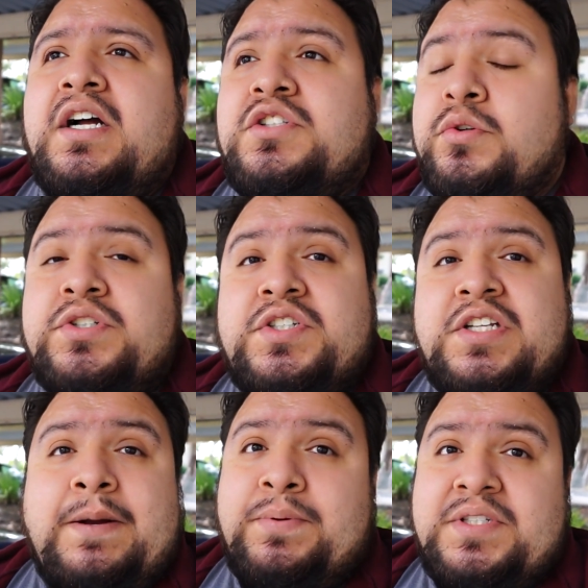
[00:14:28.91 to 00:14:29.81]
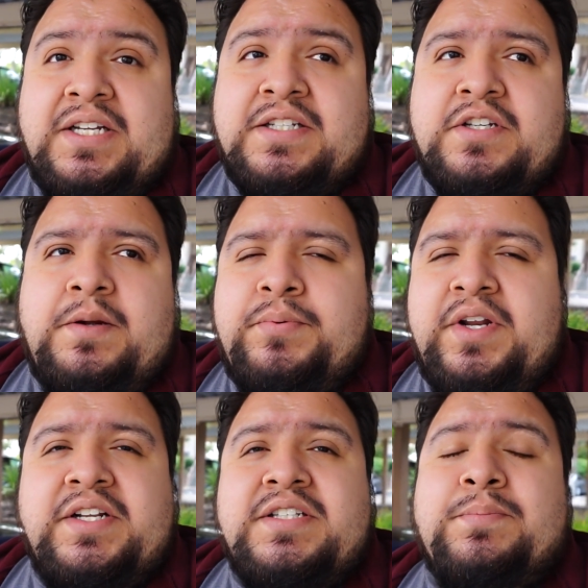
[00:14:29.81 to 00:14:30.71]
Don't just stop once it gets to
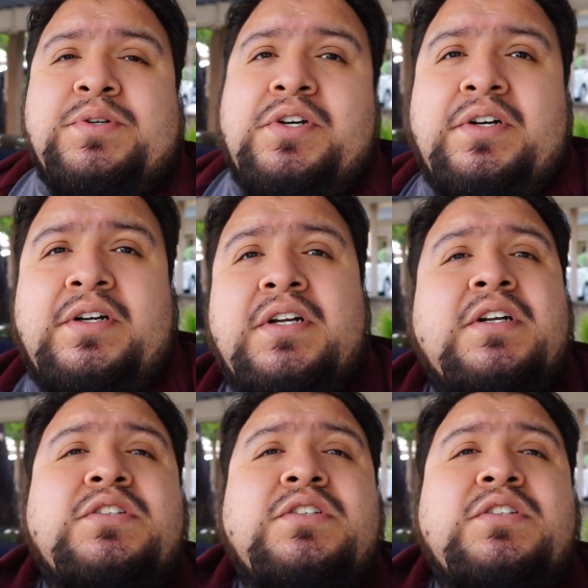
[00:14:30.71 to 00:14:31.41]
operating temperature.